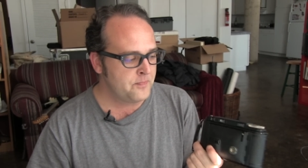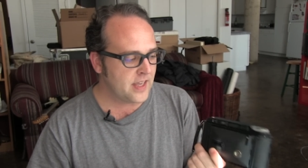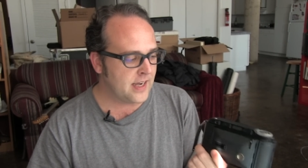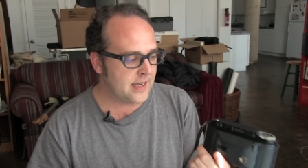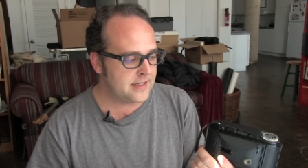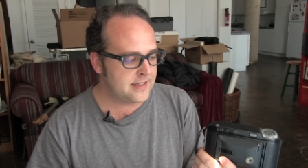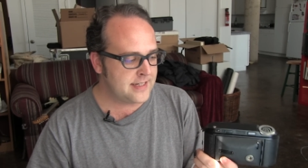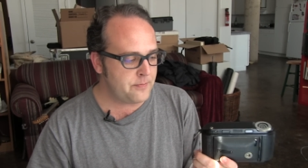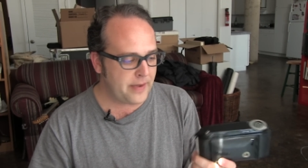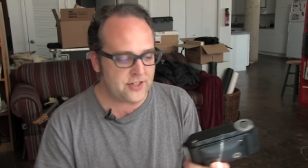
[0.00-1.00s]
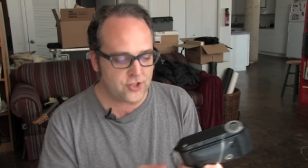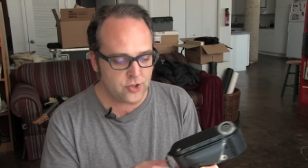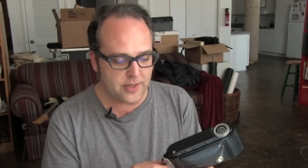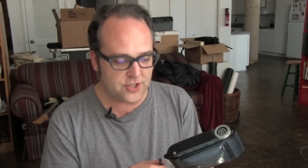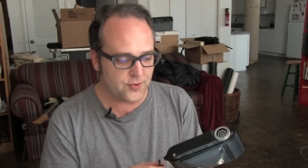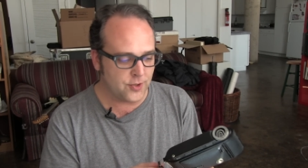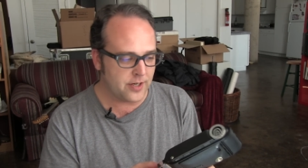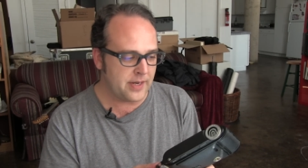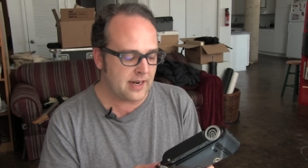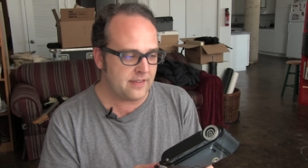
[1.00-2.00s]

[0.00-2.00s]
Uh, didn't pay too much for it. I mean,